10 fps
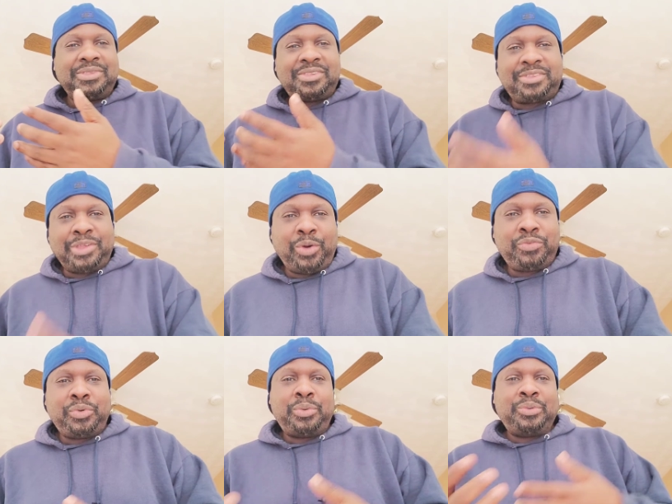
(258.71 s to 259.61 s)
cell
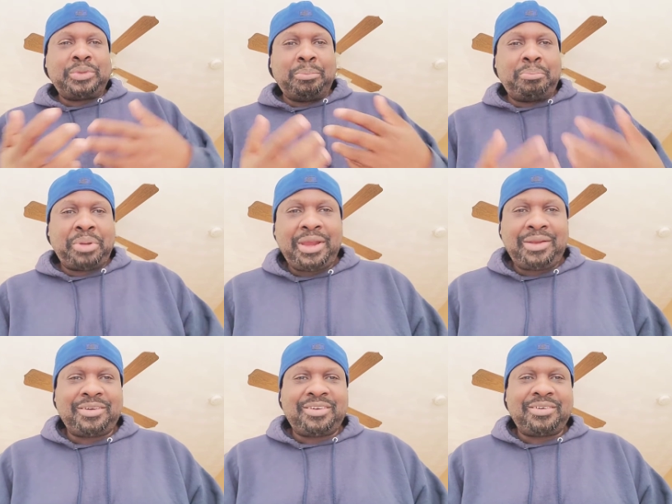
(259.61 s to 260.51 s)
phones and
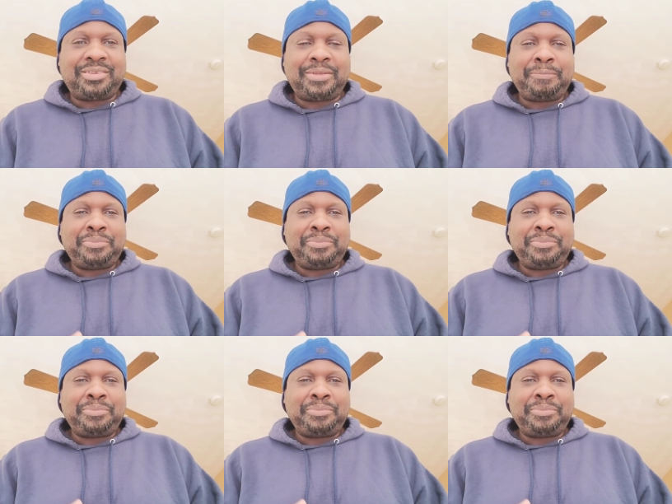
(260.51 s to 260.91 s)
pagers